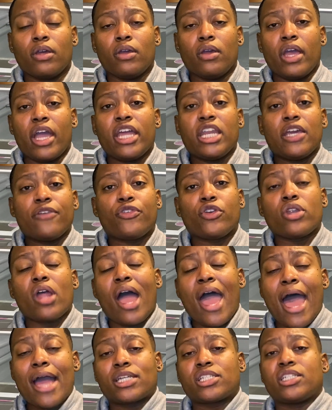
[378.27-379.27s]
And if you're not
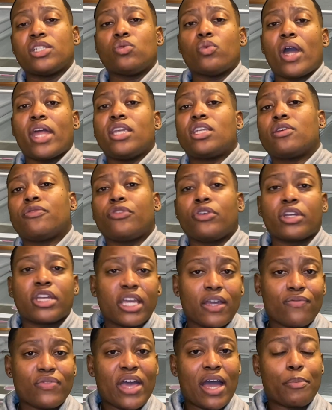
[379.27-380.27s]
actually ready to forgive
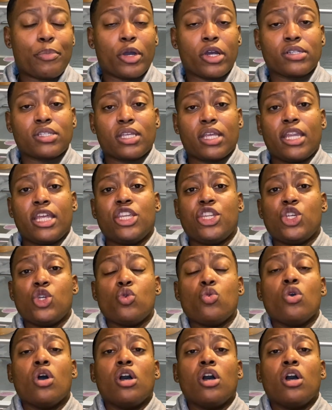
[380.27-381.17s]
that person and you